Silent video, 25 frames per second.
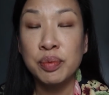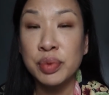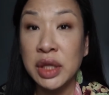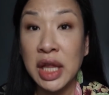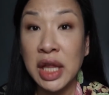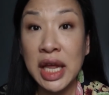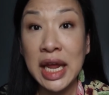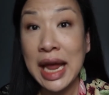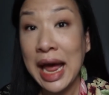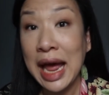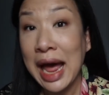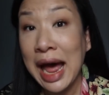
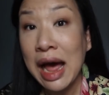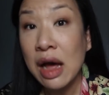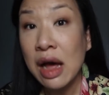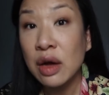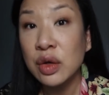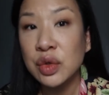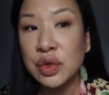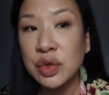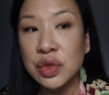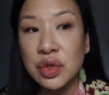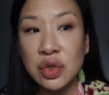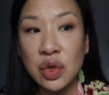play
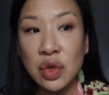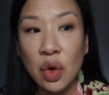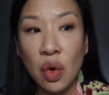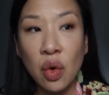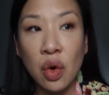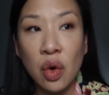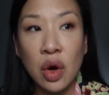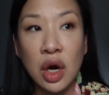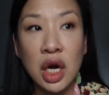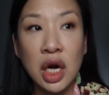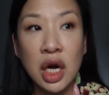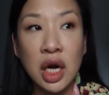house
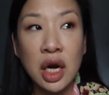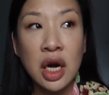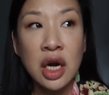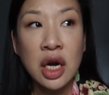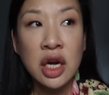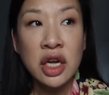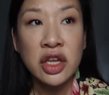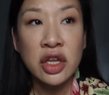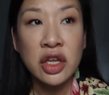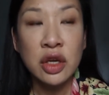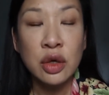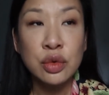or,
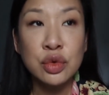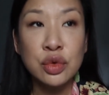you know,